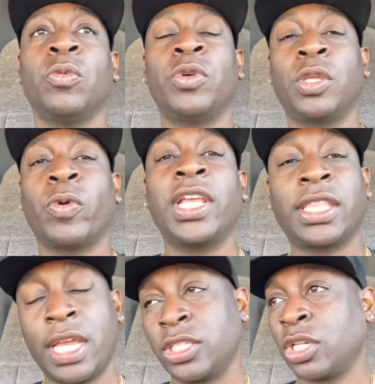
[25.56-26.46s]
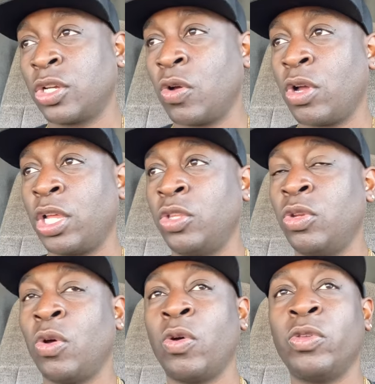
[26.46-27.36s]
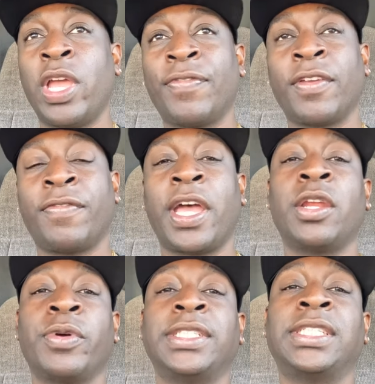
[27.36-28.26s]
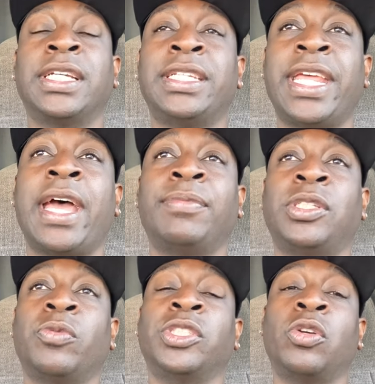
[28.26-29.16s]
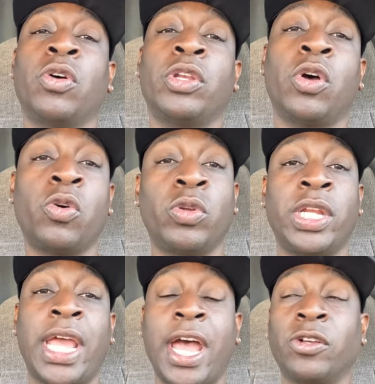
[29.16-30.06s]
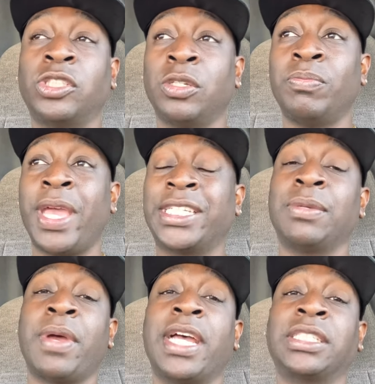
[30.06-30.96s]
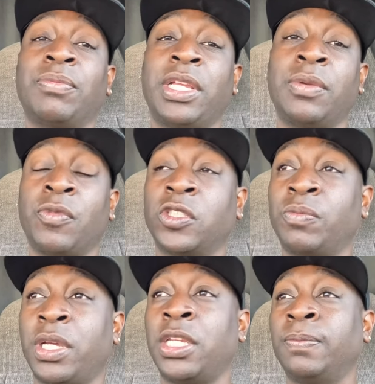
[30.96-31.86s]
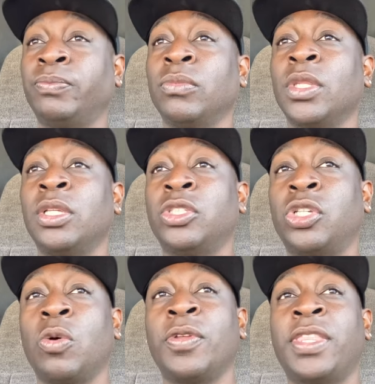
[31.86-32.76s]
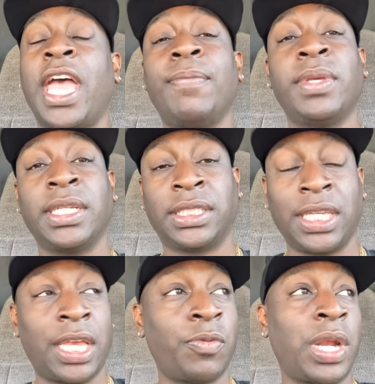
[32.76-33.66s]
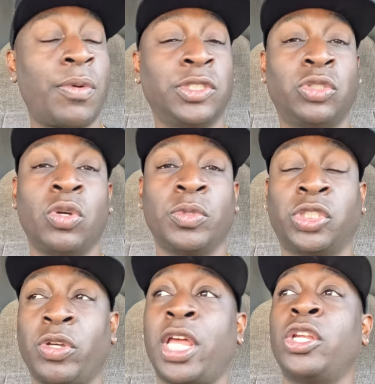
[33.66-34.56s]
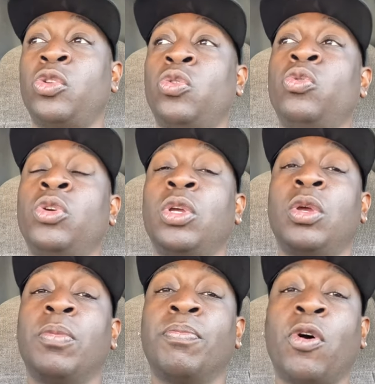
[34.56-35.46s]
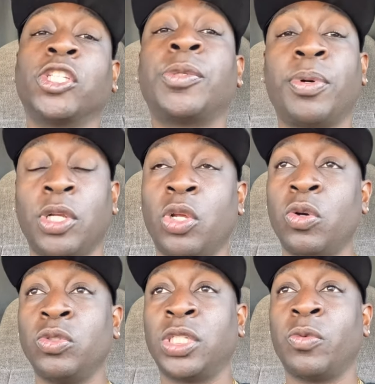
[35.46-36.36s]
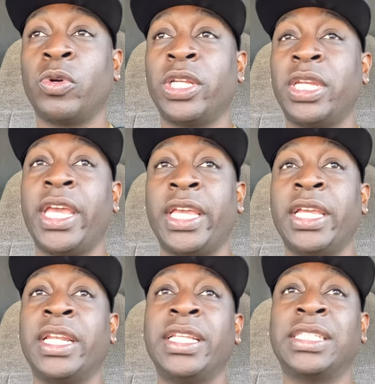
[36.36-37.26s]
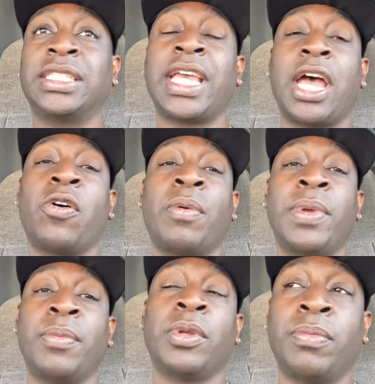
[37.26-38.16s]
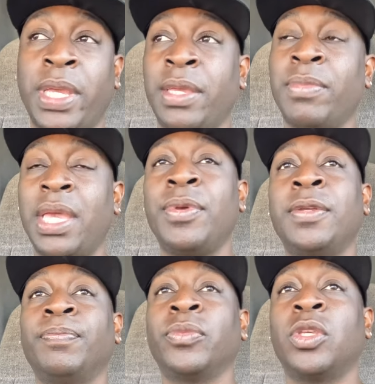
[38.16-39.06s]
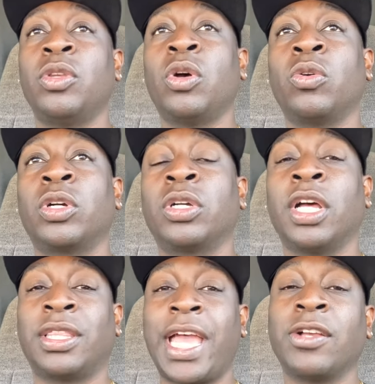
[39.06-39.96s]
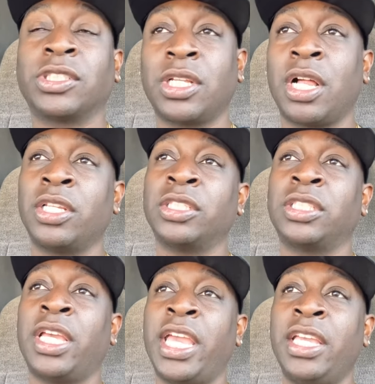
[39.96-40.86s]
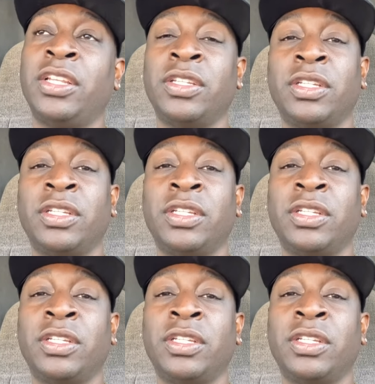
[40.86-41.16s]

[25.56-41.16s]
with the way things are going, you know, you have to find a way to adapt to what's going on and how to maximize and make the most money. So with that being said, what I was doing was trying to do multiple loads in one day, and this is how I'm able to make maybe, you know, $1,000, $800,